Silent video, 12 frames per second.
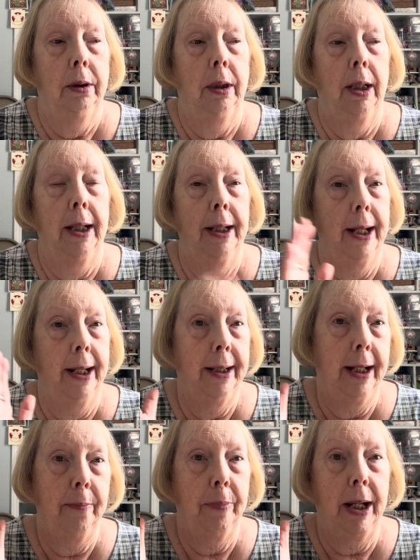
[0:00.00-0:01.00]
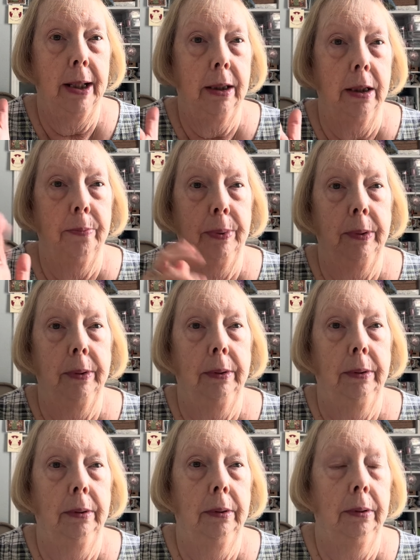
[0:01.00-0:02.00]
I had that backup,
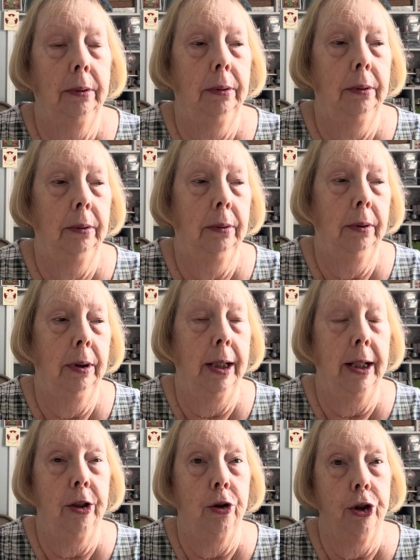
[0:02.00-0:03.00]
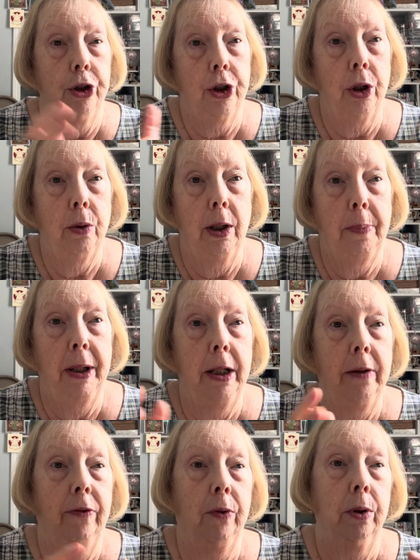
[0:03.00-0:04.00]
that I could show I
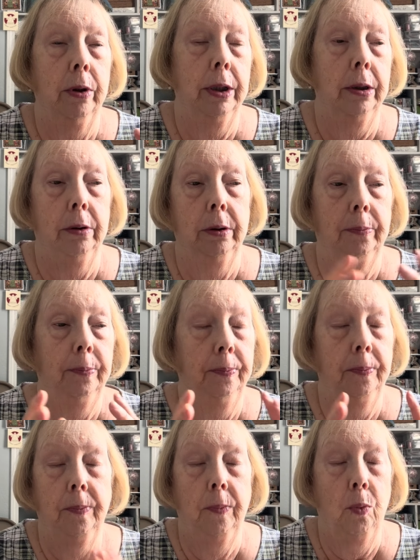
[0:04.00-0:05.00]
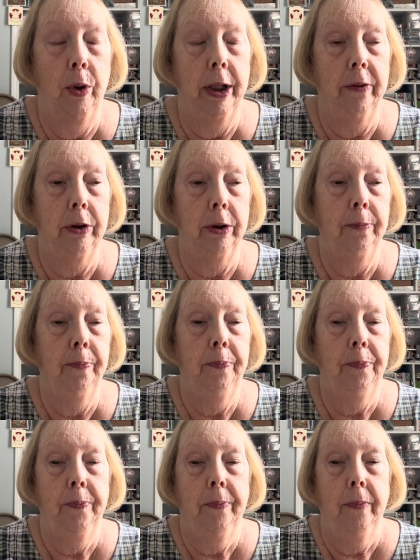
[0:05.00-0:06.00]
paid for it or whatever.
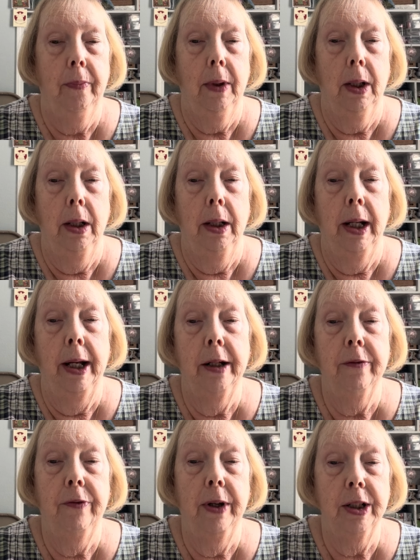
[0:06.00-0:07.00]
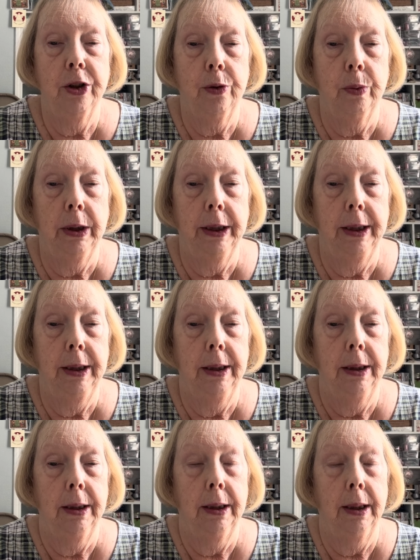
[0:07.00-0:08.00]
And eventually
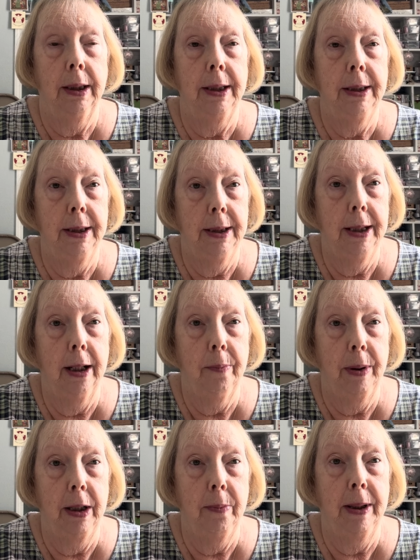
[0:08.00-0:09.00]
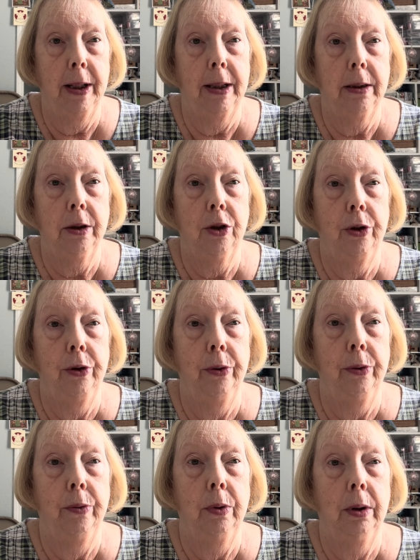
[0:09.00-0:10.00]
I did get PayPal
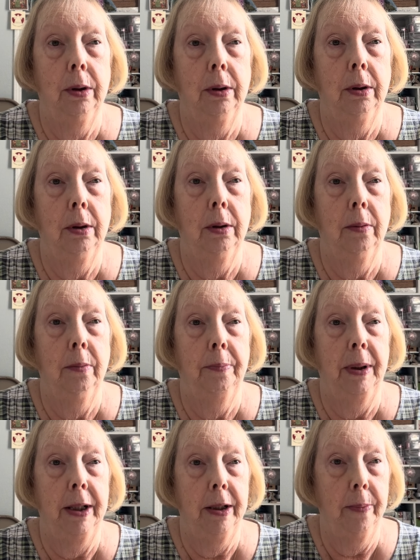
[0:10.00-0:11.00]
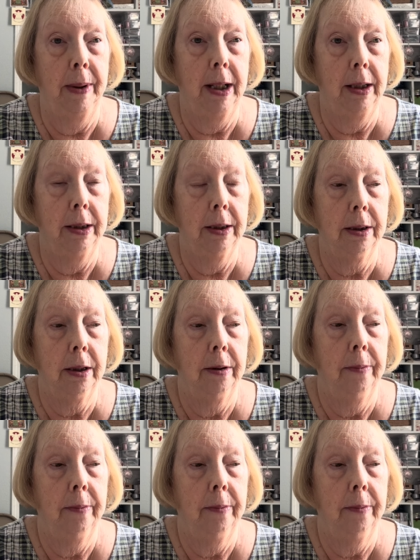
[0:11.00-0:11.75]
to pay the balance.